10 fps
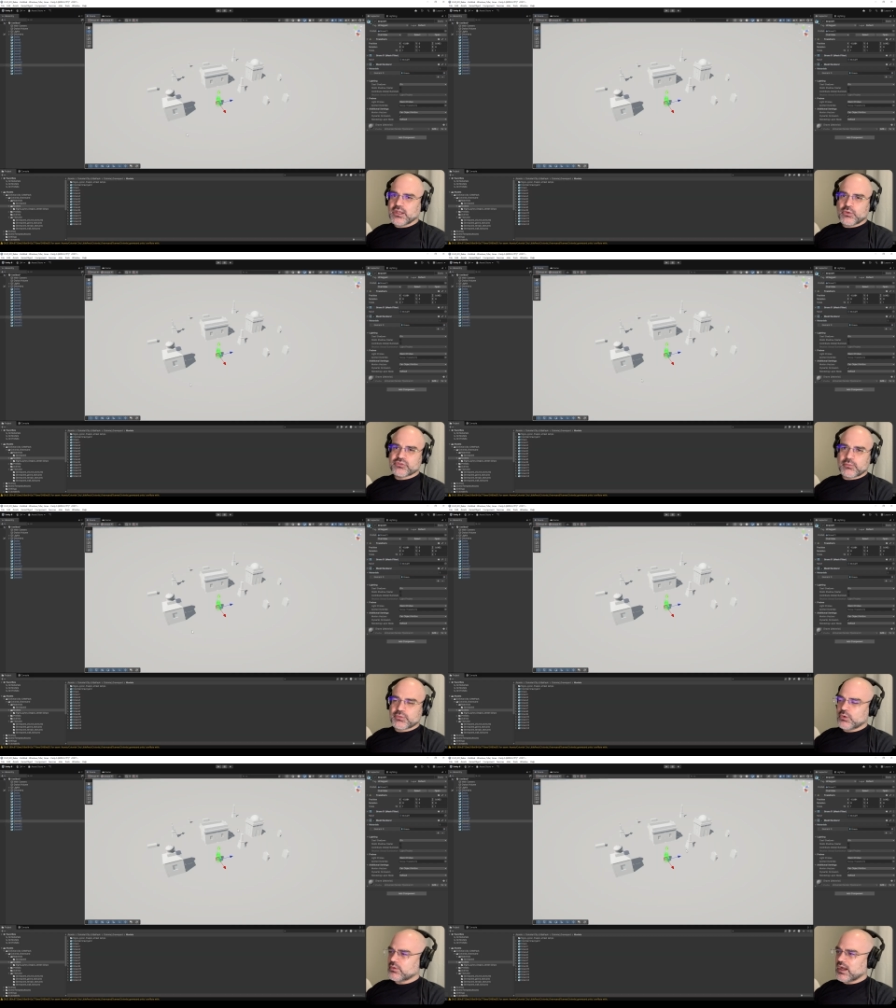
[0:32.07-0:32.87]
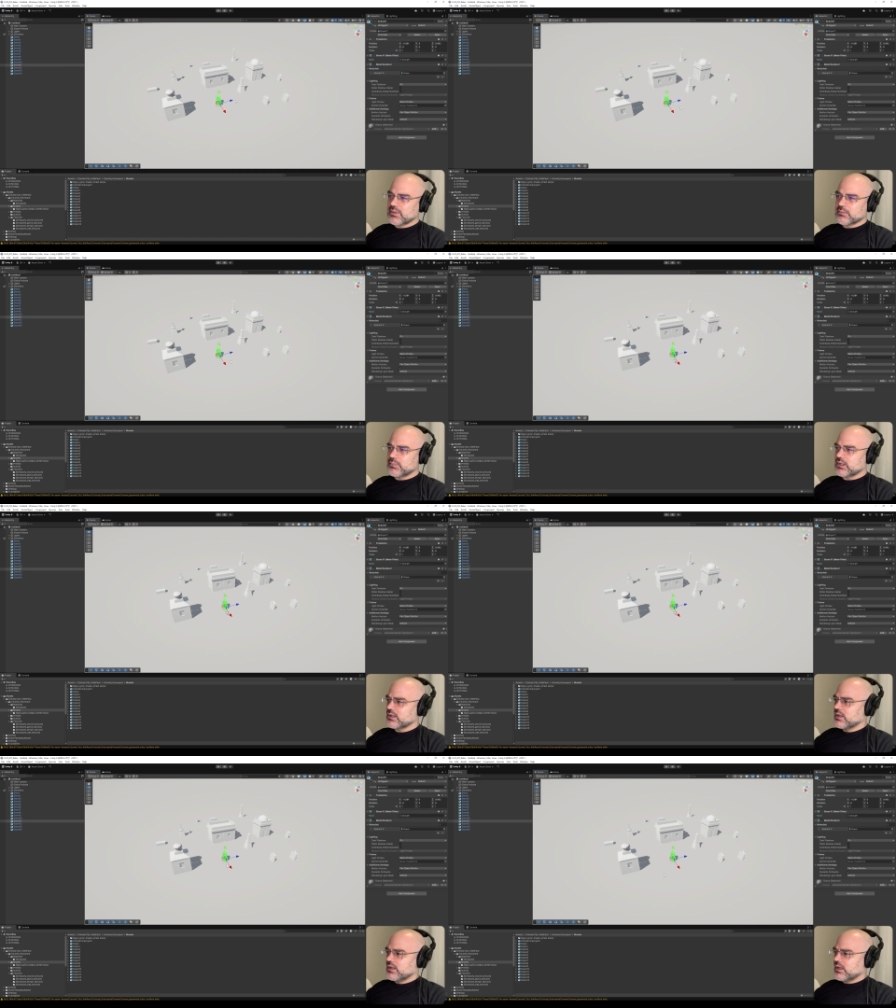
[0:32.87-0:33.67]
I know some programming, but
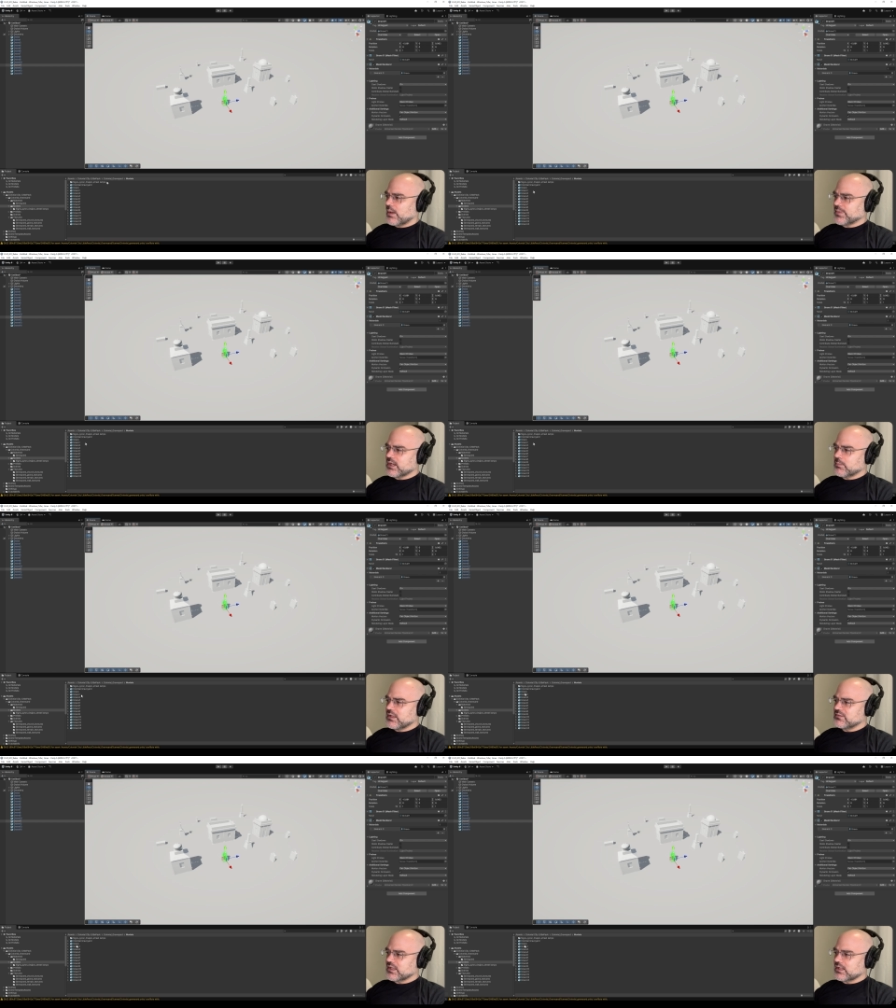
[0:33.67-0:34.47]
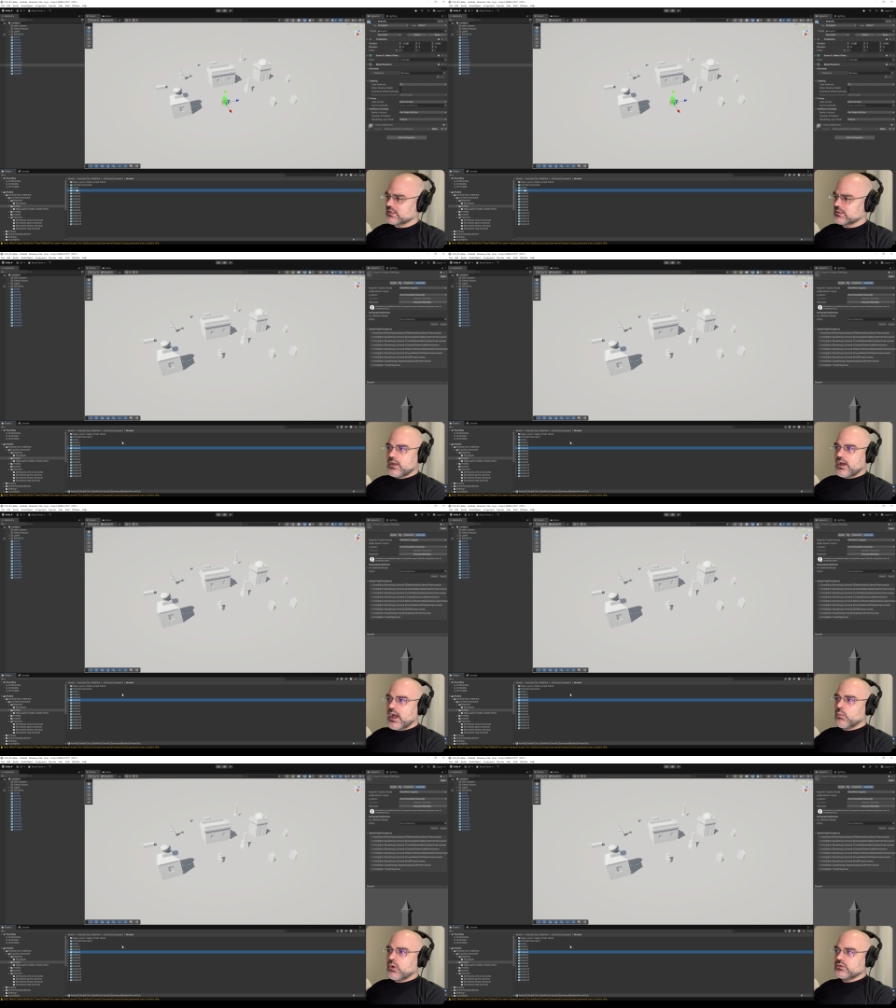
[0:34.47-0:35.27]
I'm not amazing at it.
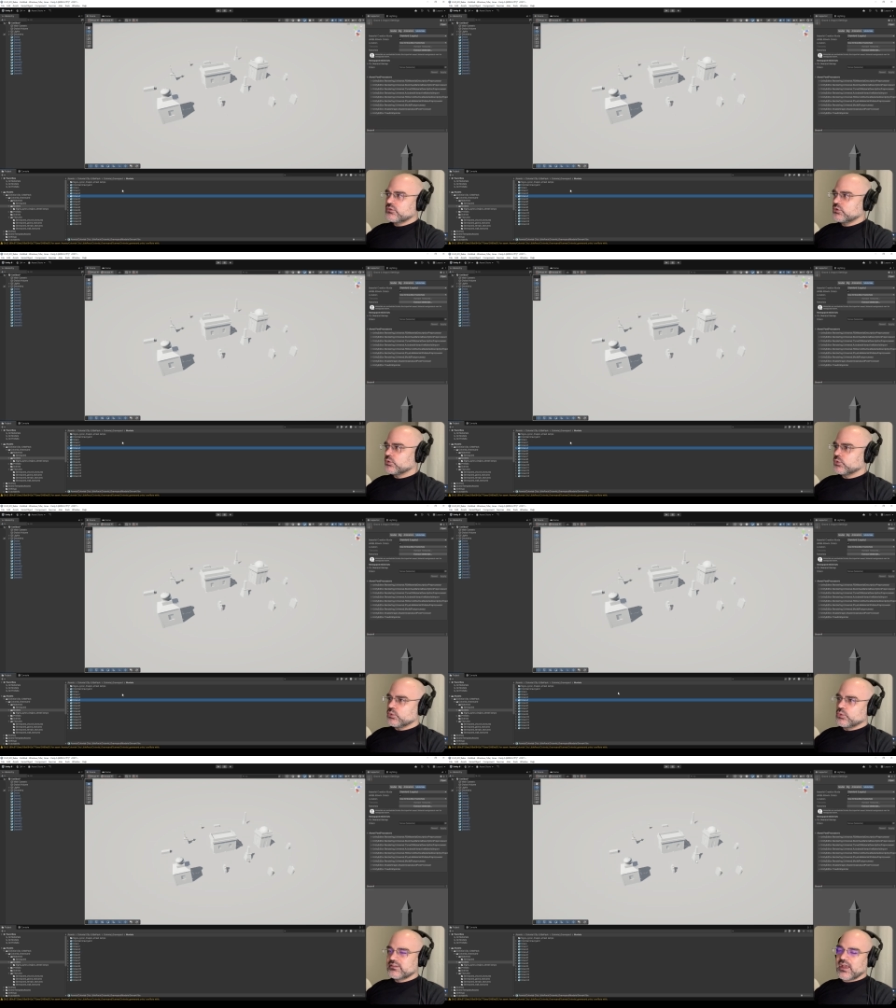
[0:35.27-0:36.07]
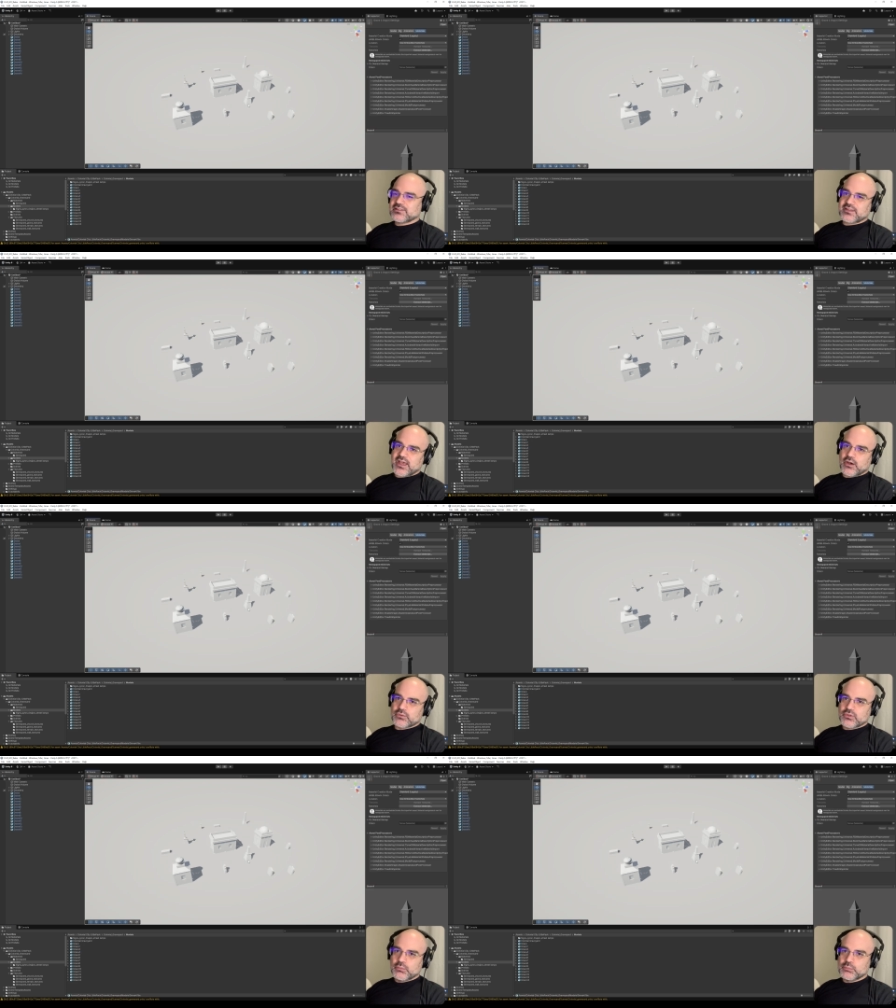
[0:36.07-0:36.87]
I want to test
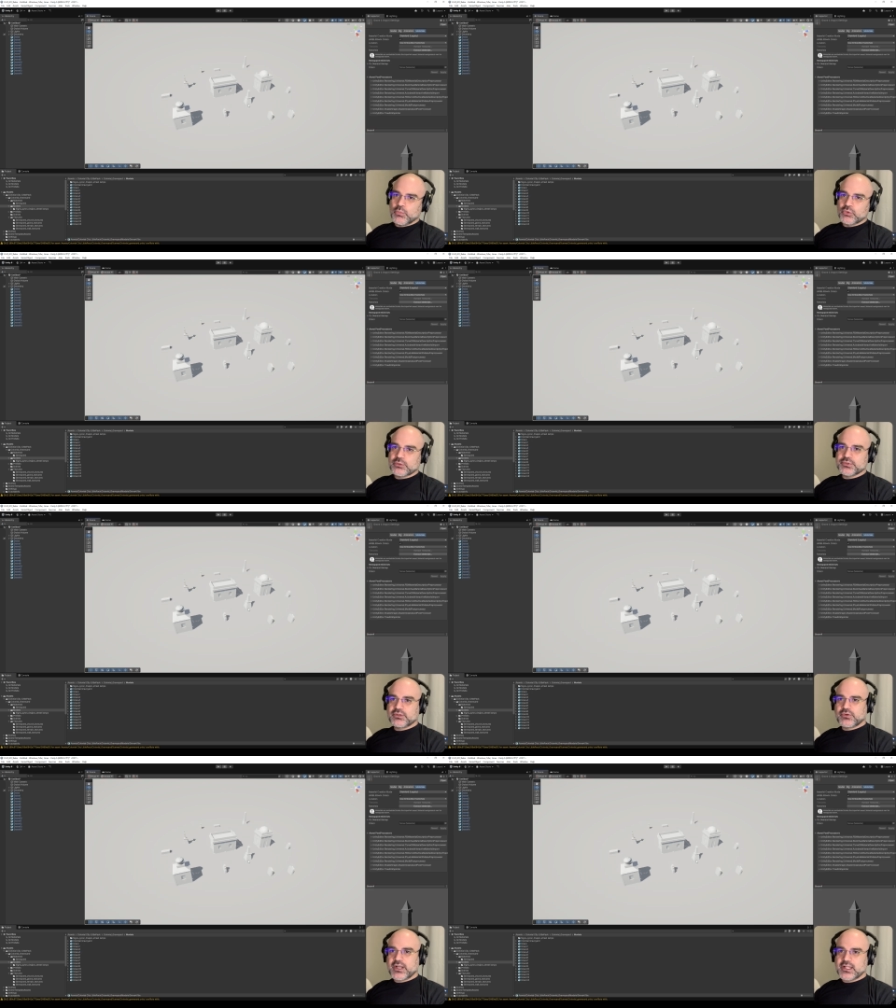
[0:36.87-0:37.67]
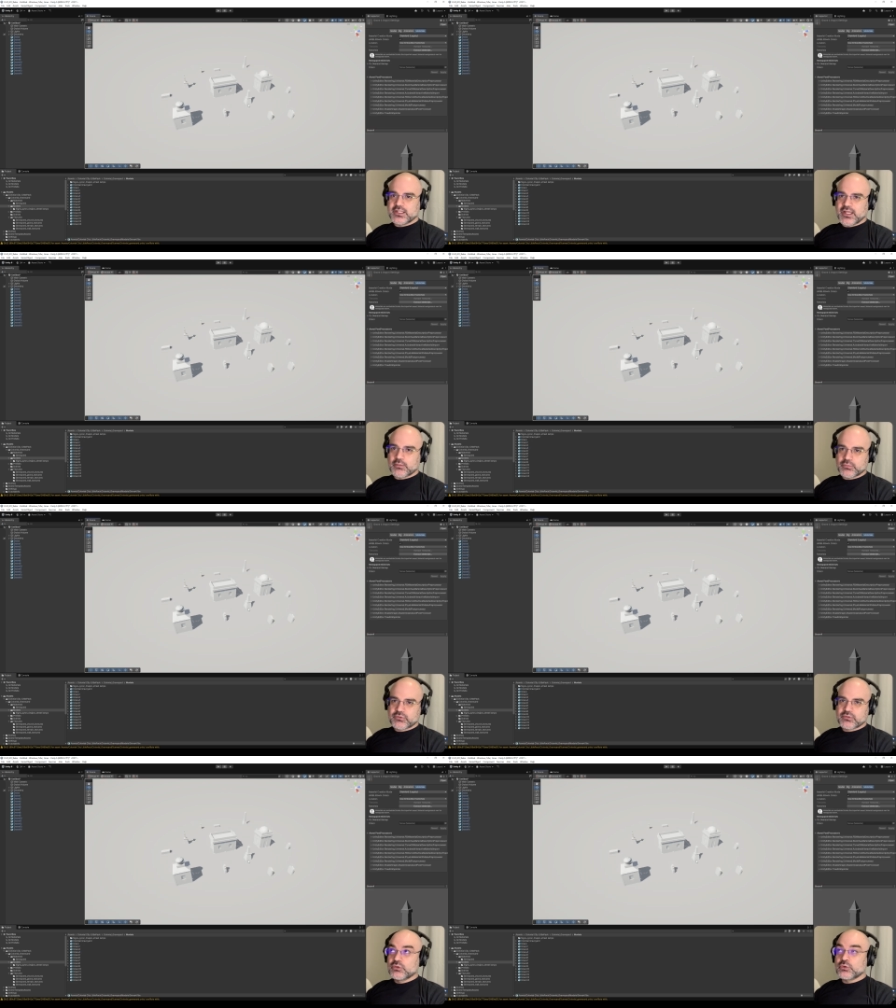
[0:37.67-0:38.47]
out multiple different
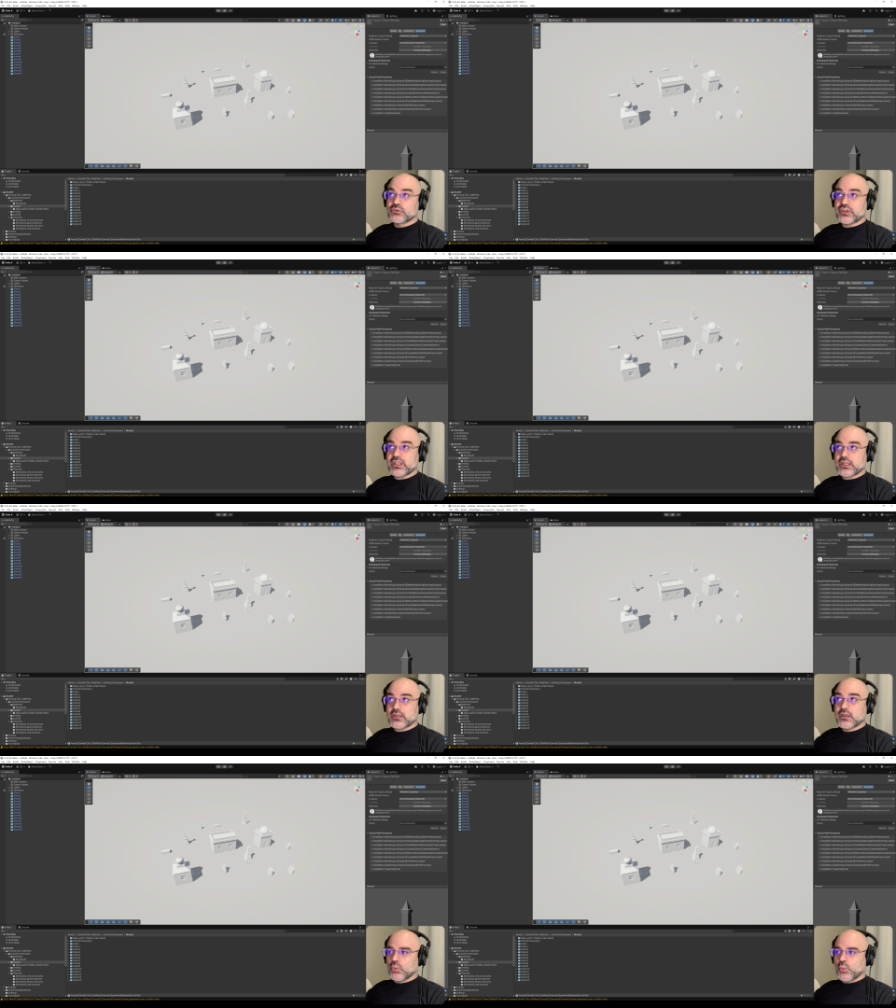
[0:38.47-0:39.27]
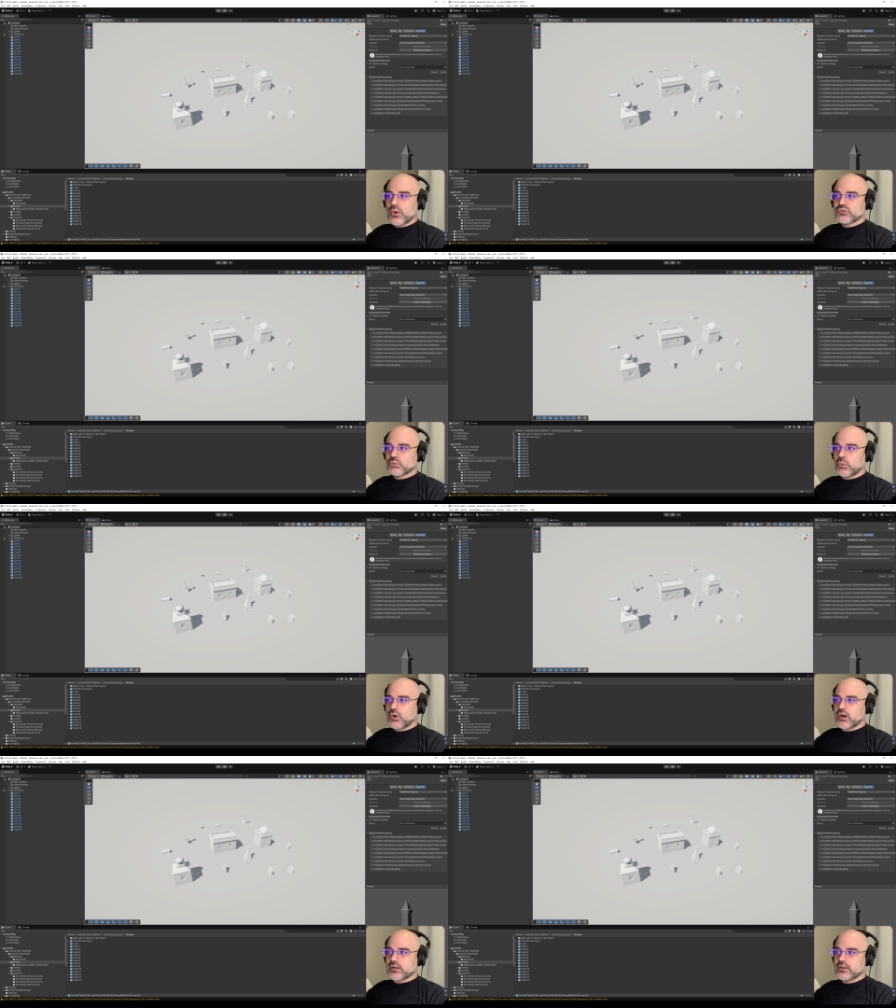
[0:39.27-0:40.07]
LLMs to see which
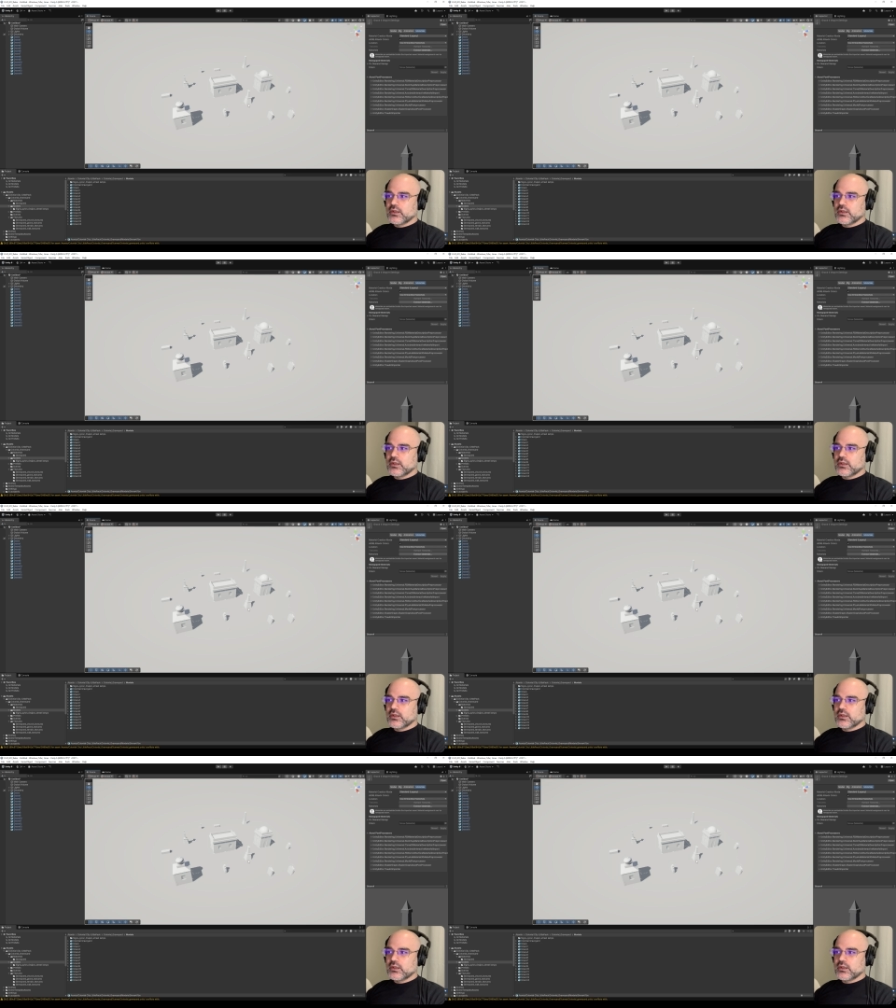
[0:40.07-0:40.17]
one